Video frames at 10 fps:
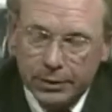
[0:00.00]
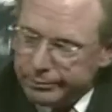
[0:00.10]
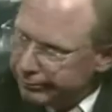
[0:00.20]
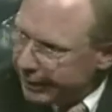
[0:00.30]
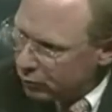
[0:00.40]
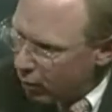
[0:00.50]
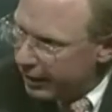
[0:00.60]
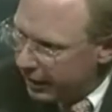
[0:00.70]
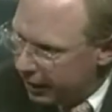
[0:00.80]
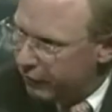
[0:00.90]
but that's why
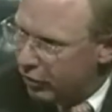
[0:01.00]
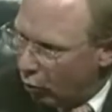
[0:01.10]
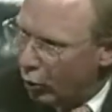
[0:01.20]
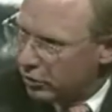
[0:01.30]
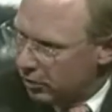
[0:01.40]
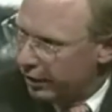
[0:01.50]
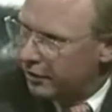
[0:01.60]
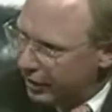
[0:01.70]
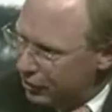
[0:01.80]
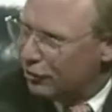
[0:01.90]
they give you a whistle and a
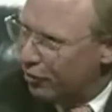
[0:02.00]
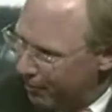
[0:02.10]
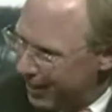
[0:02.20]
T-shirt,